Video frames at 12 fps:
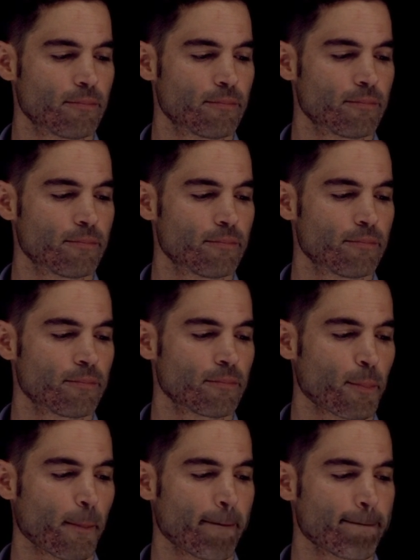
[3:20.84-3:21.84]

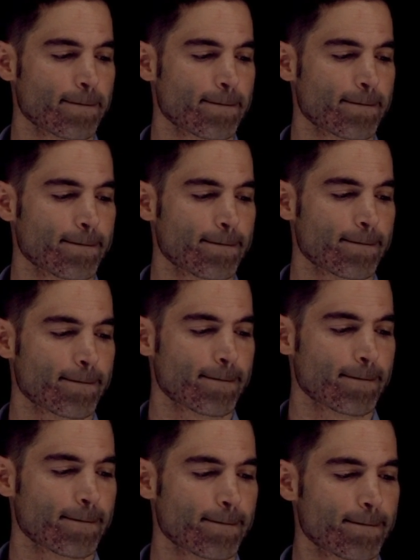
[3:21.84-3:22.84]

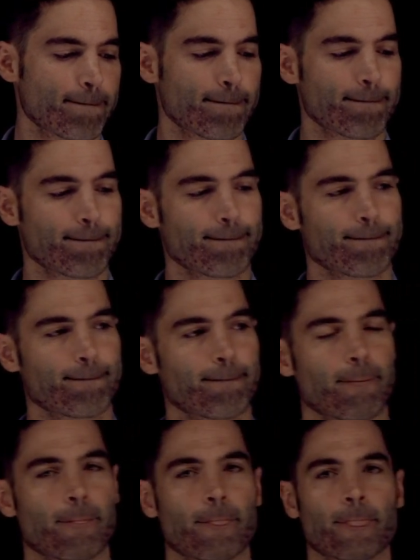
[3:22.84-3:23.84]
(no one is talking)